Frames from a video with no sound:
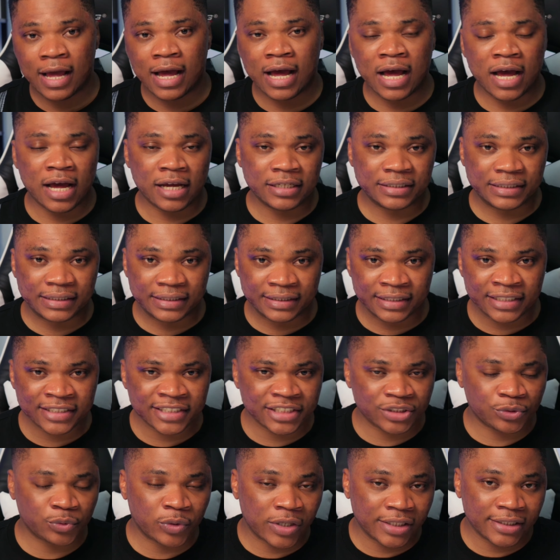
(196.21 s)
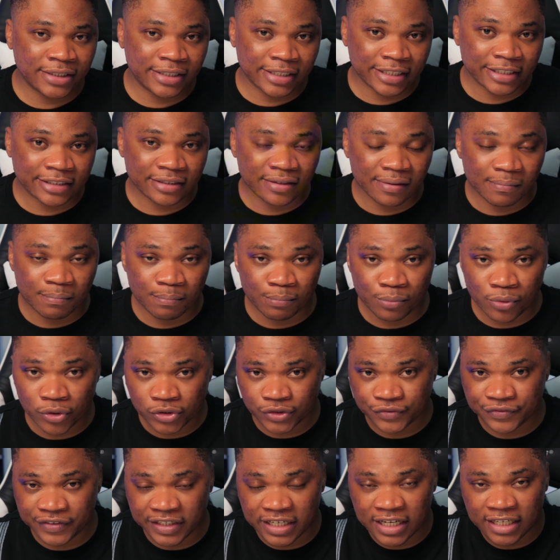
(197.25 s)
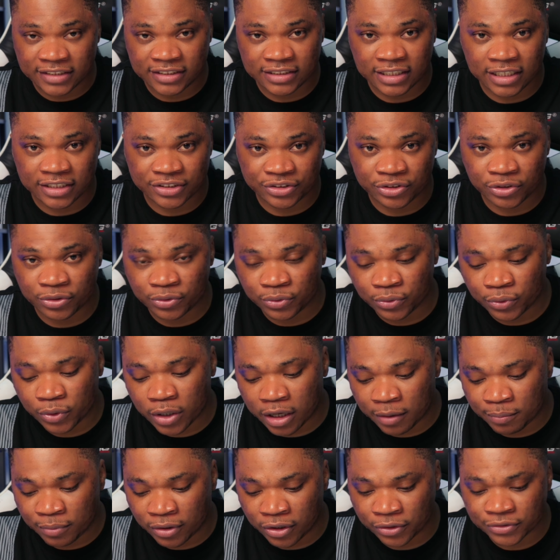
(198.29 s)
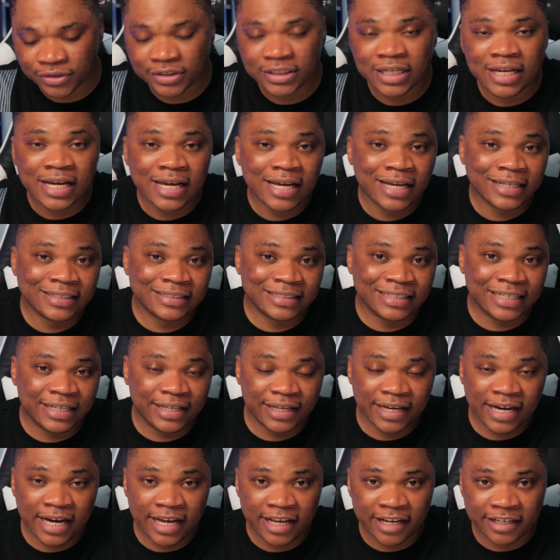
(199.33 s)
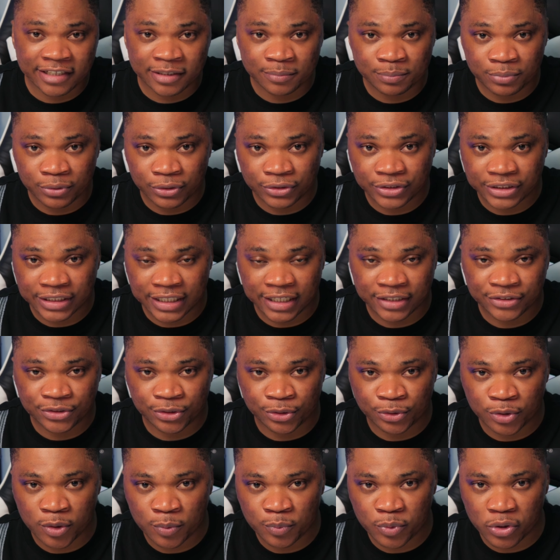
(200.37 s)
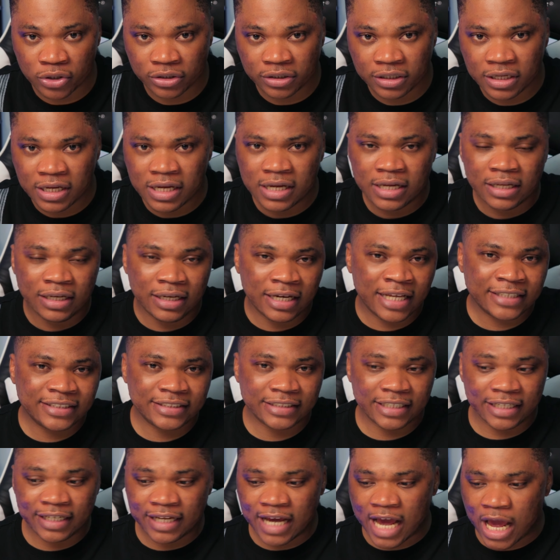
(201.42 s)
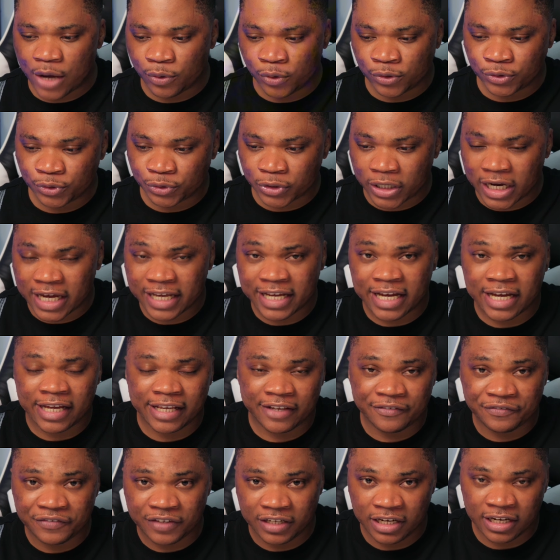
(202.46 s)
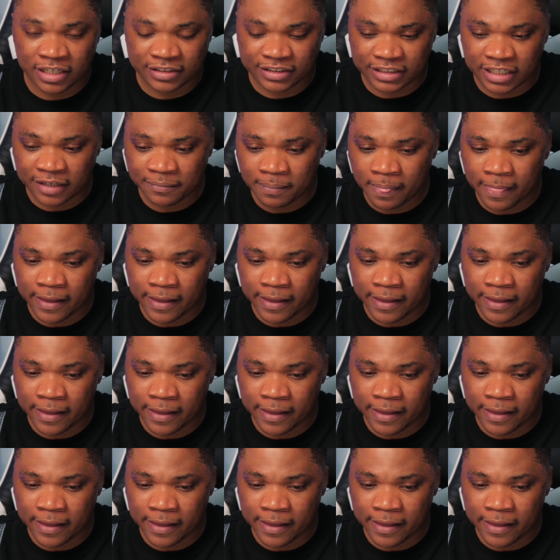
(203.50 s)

And this is one thing most freelancers don't know about the hiring process on Upwork. Let's say I want to hire a freelancer